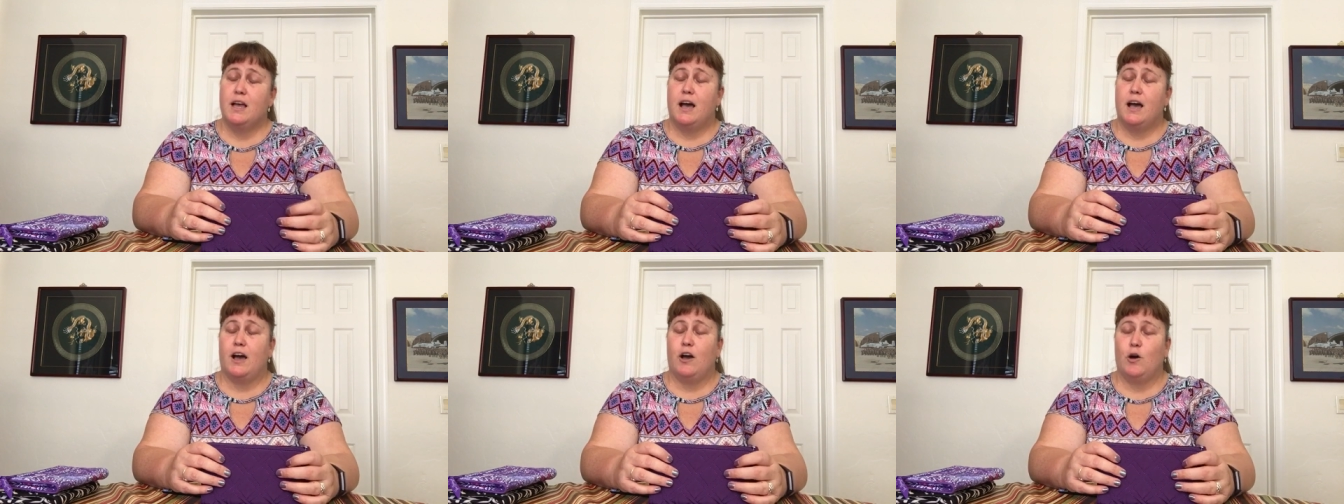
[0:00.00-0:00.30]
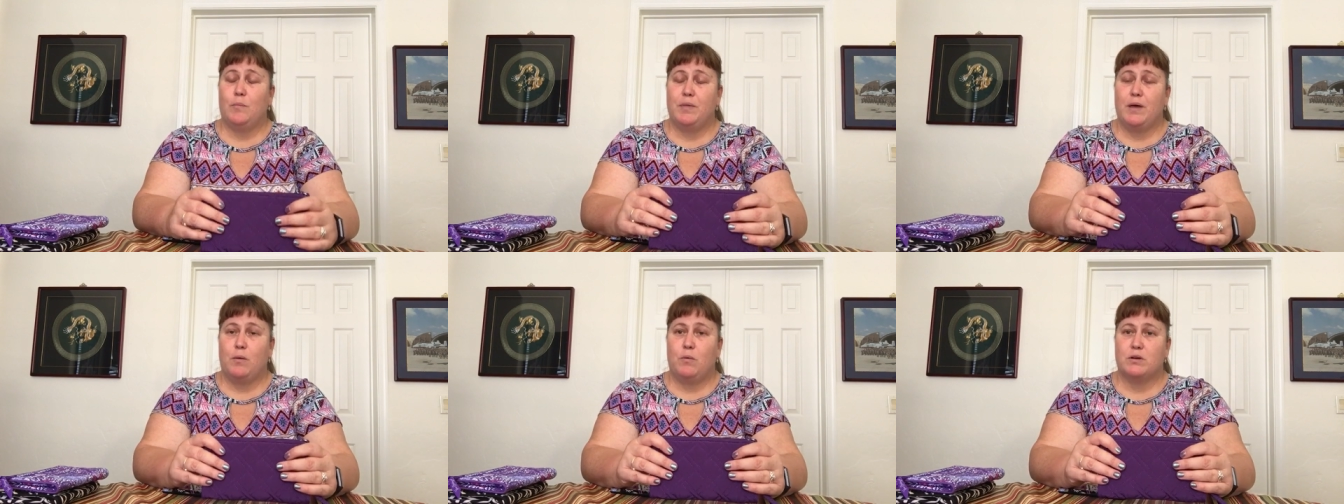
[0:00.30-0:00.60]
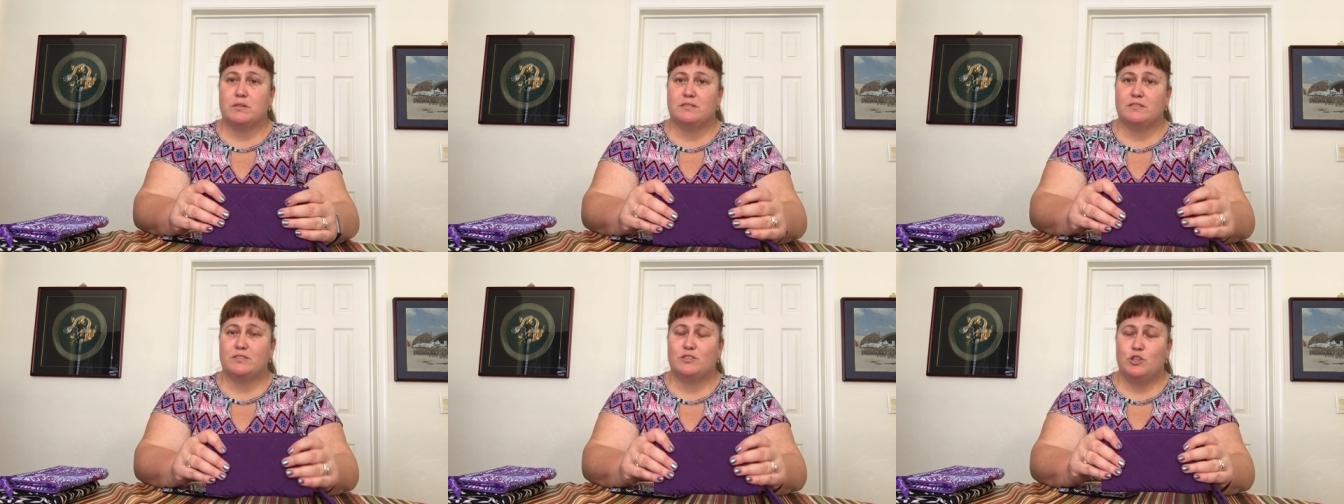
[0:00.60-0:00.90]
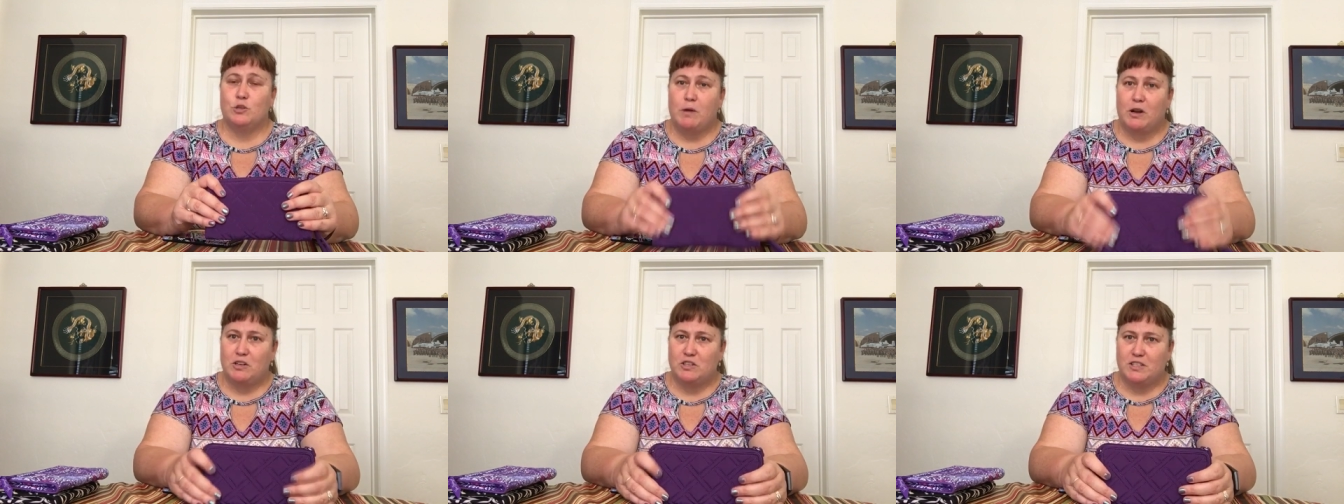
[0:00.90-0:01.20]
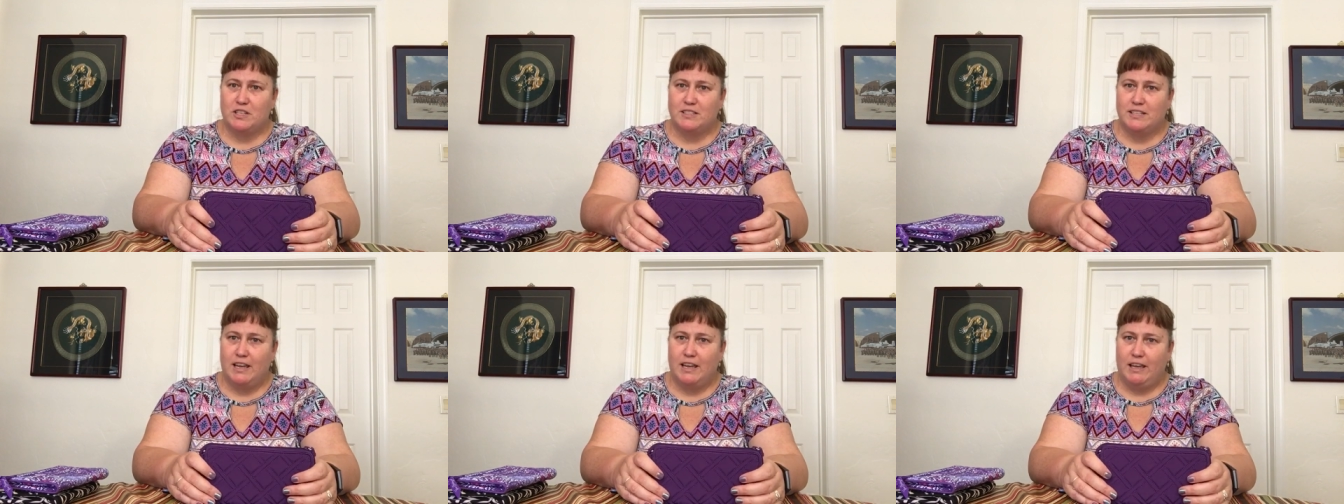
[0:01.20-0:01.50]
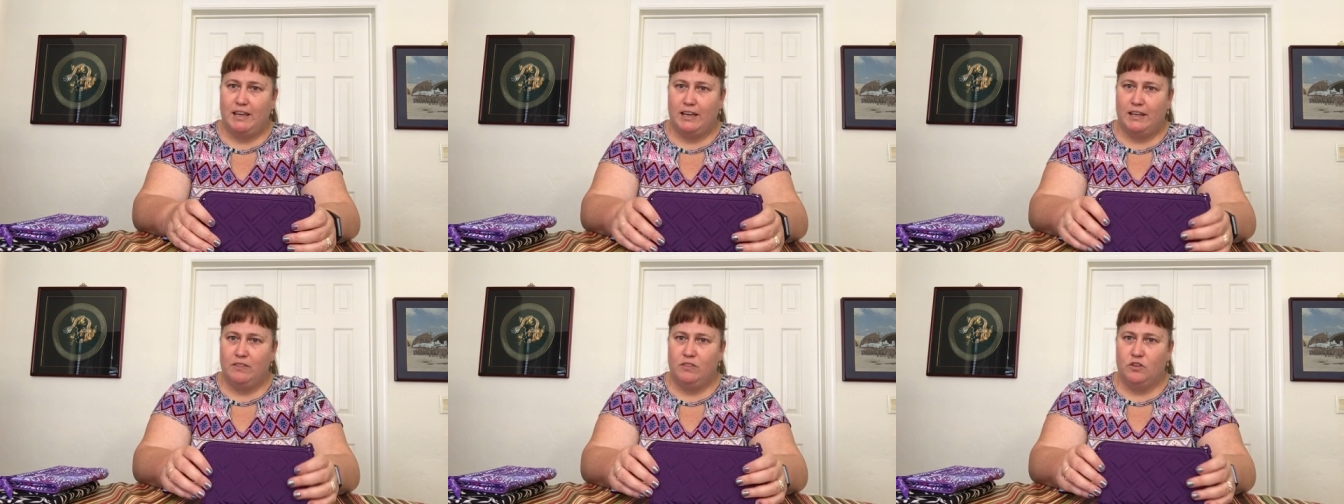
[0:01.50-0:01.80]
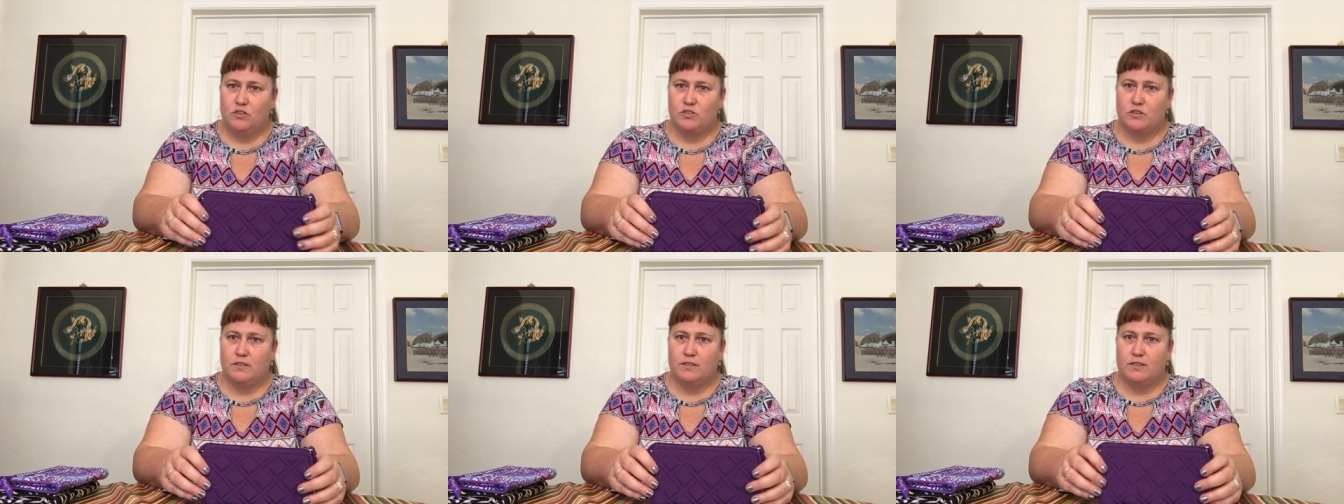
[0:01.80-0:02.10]
I hope that wasn't too much to take in.
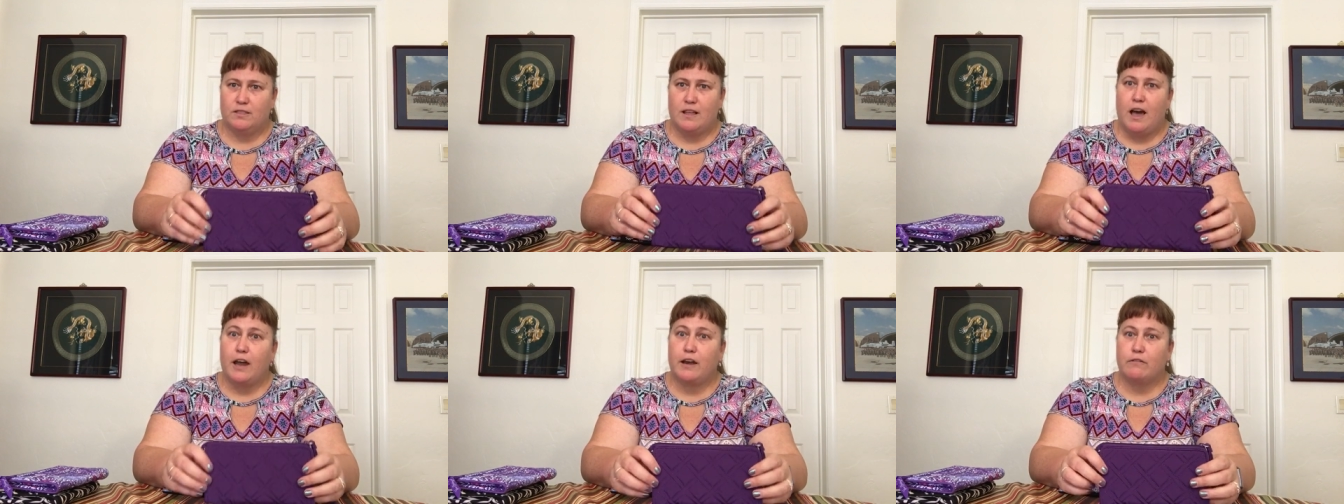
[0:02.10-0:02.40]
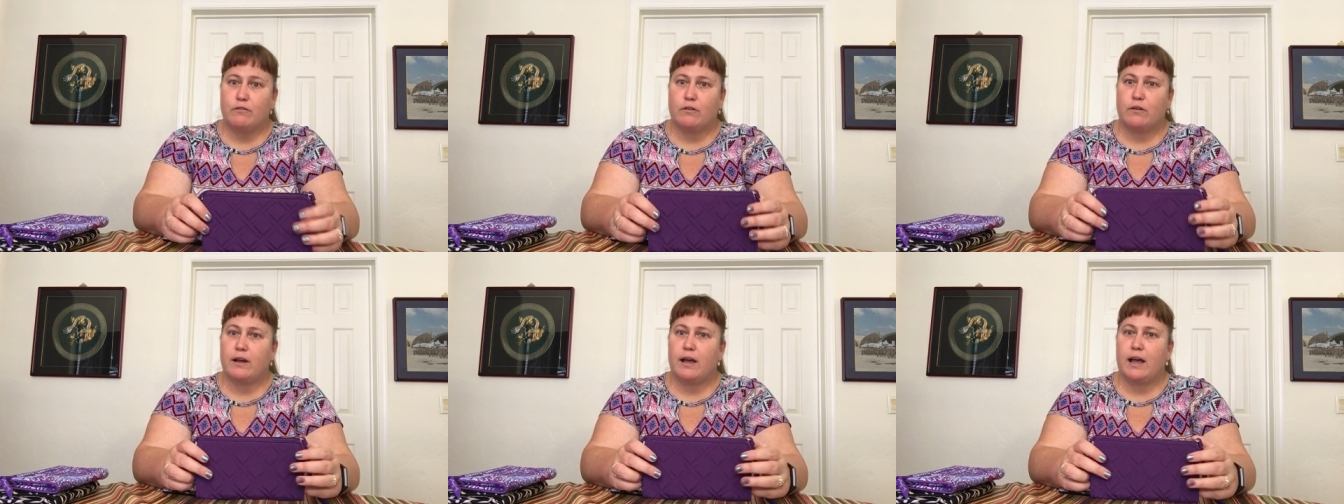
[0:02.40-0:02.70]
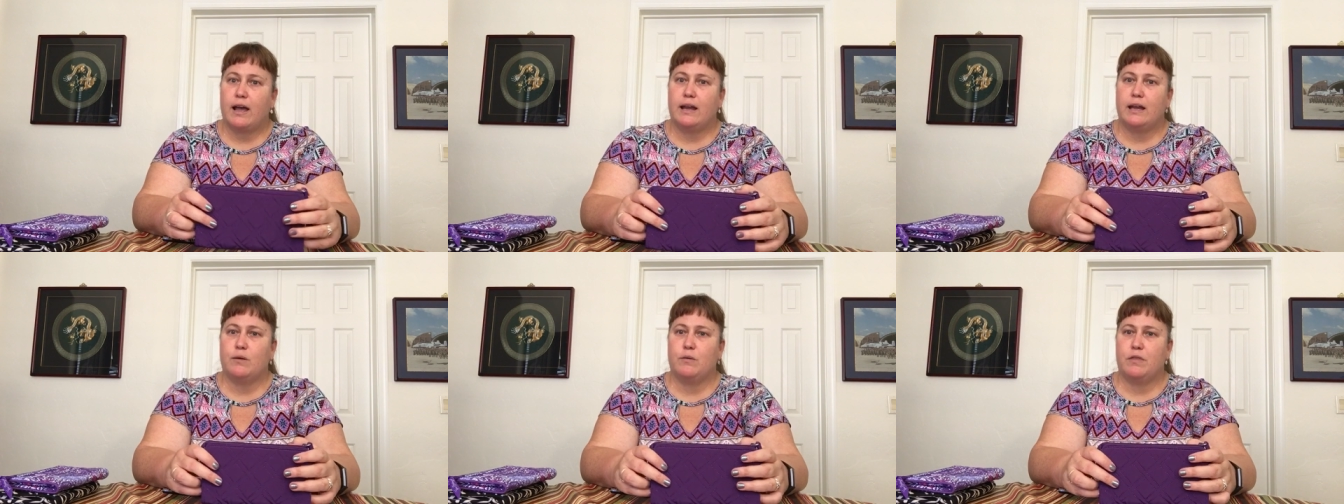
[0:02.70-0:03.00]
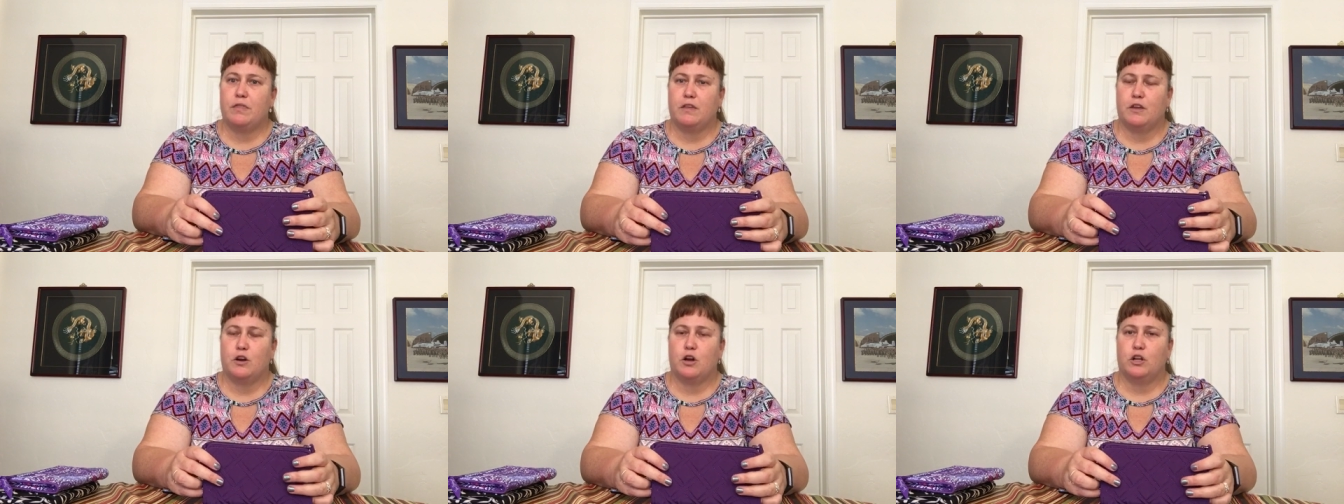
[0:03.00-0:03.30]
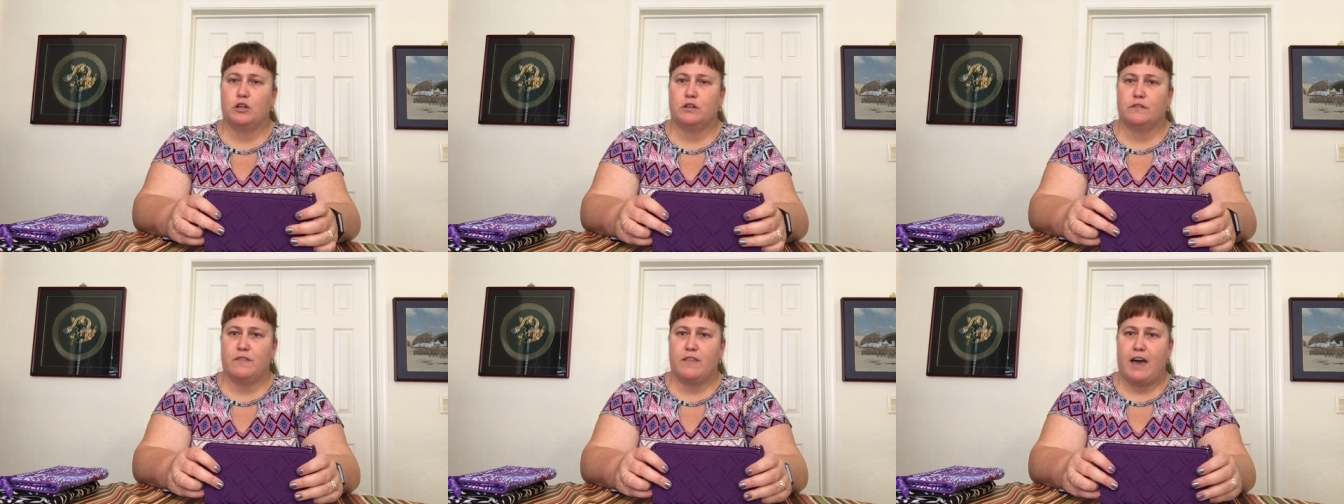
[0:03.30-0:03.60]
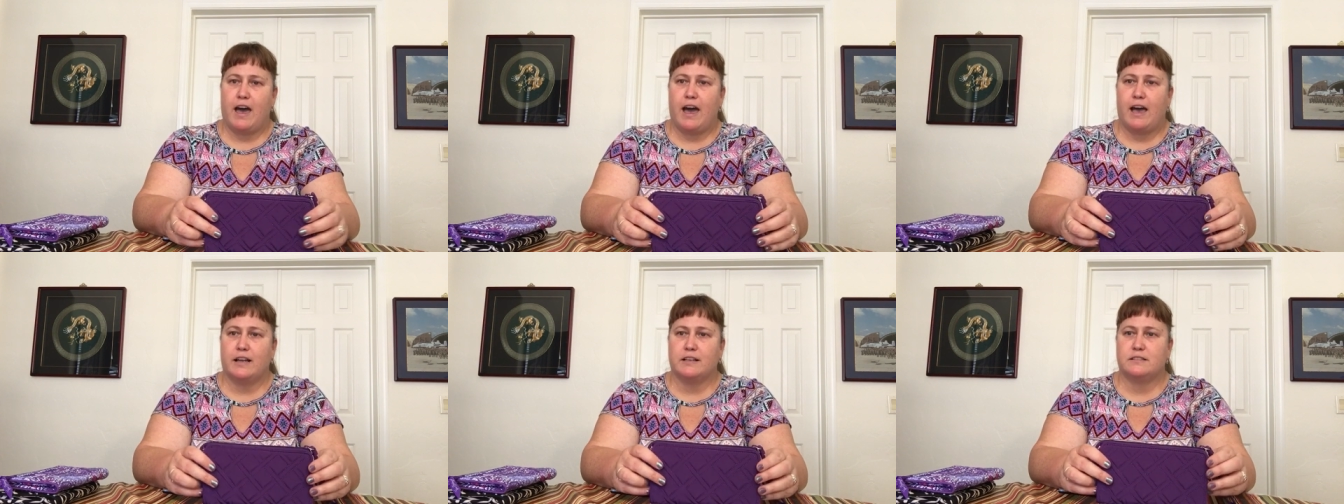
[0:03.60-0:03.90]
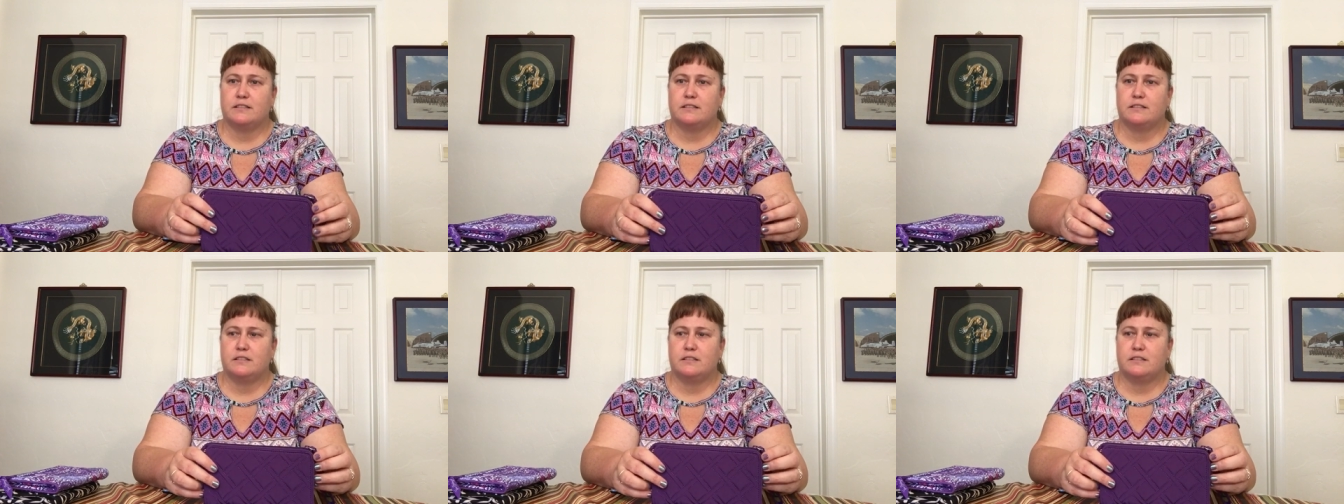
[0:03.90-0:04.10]
There's a lot of variety within all of that.